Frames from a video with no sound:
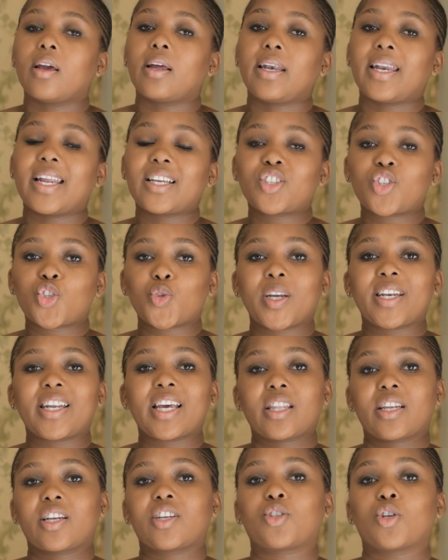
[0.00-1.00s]
Let's do
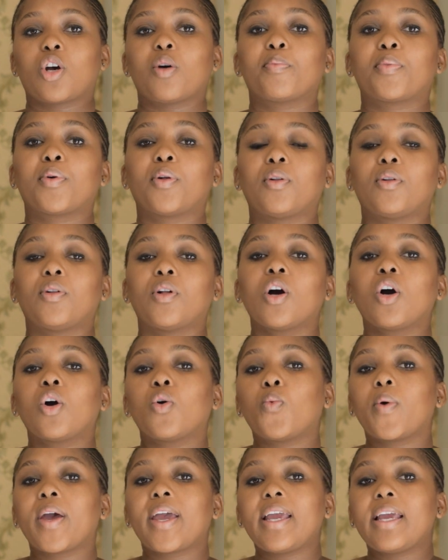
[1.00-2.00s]
another example
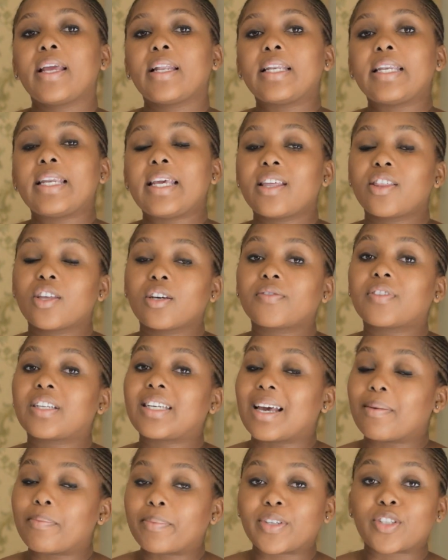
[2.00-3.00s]
where neither of the
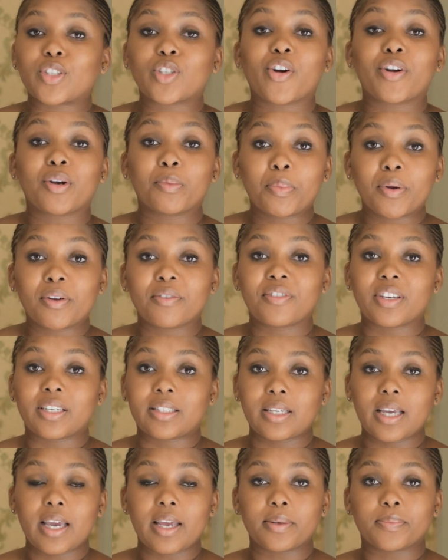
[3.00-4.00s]
numbers are a perfect
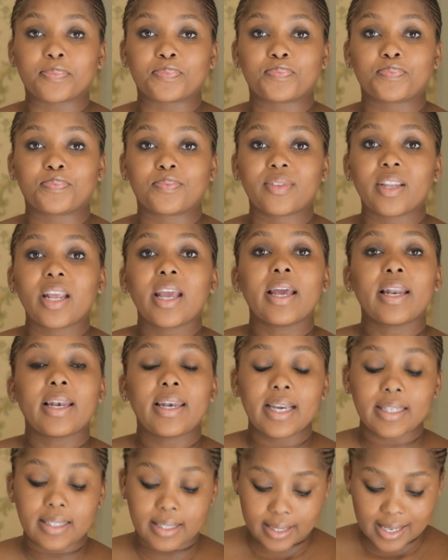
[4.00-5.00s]
10.
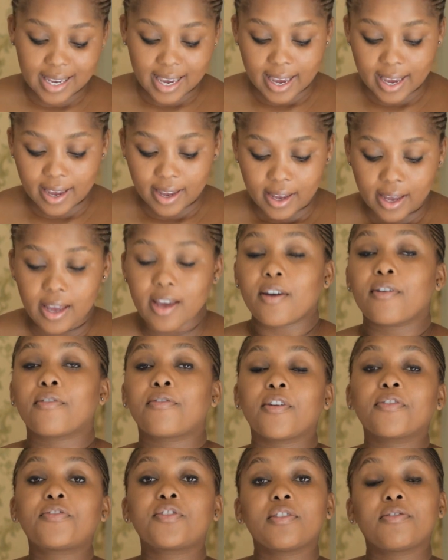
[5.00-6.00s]
Let's say
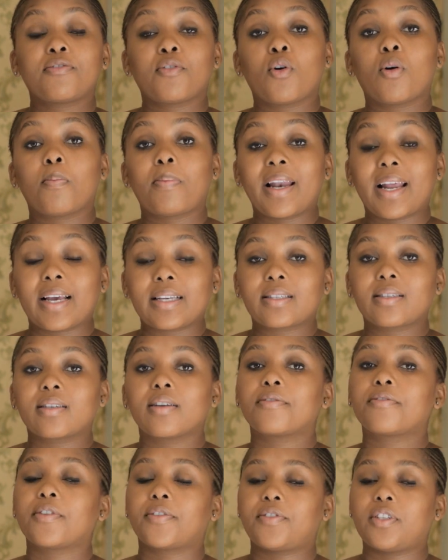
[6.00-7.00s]
54 plus
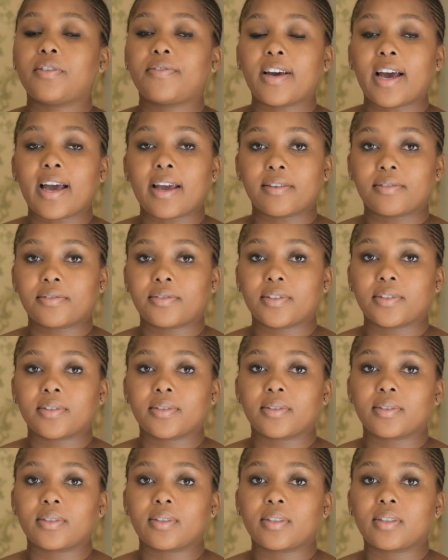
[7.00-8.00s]
55.
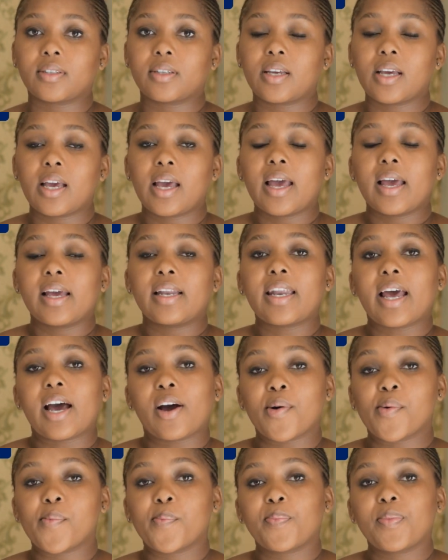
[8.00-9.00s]

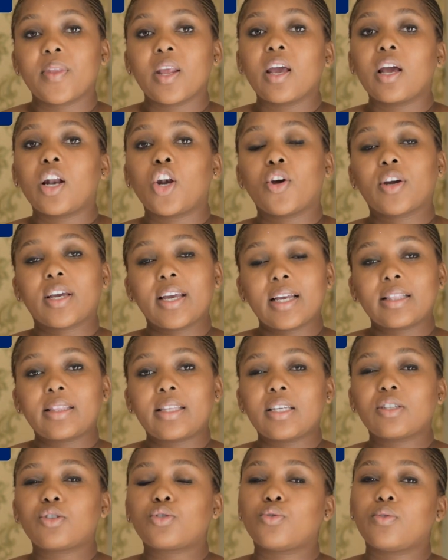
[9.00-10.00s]
Now, looking at
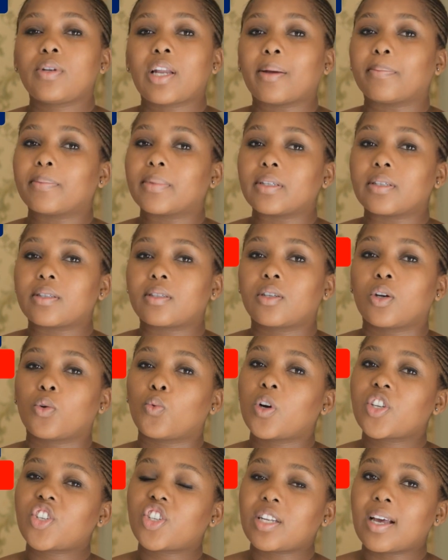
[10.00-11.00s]
these 2 numbers,
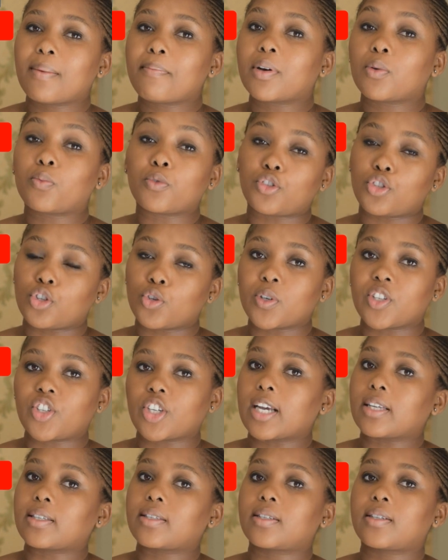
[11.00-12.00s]
which number would you
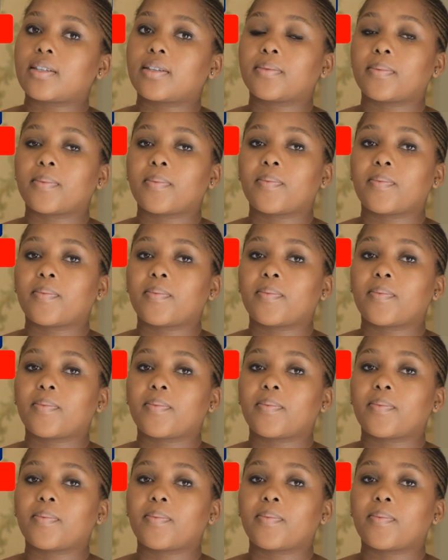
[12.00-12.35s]
adjust?